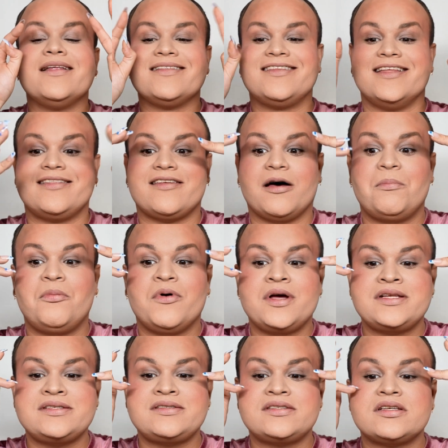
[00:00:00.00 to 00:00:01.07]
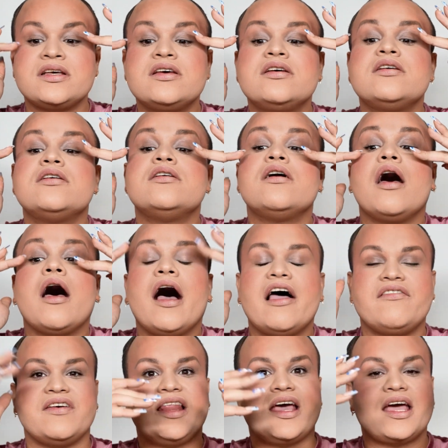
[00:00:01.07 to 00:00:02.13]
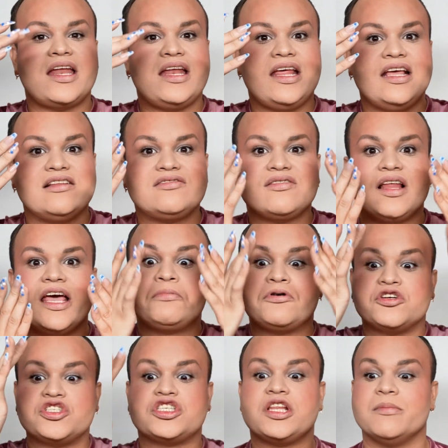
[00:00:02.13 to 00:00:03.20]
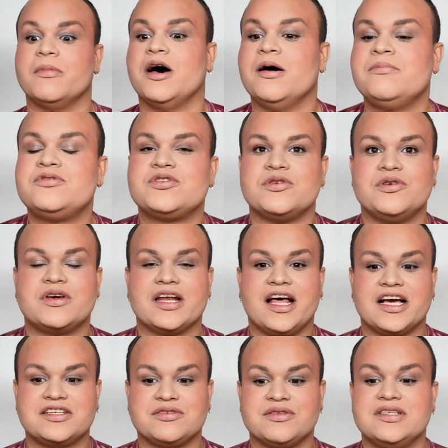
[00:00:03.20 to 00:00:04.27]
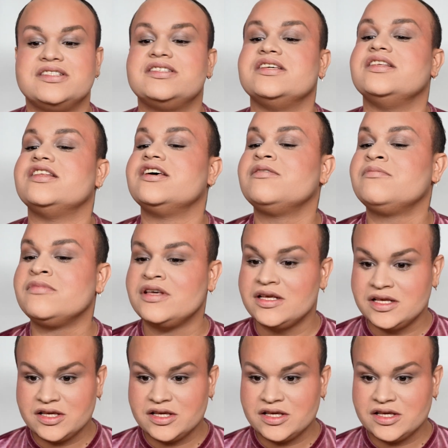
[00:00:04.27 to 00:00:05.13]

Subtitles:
The top ones, I feel like I need to like push them up so you can actually see them.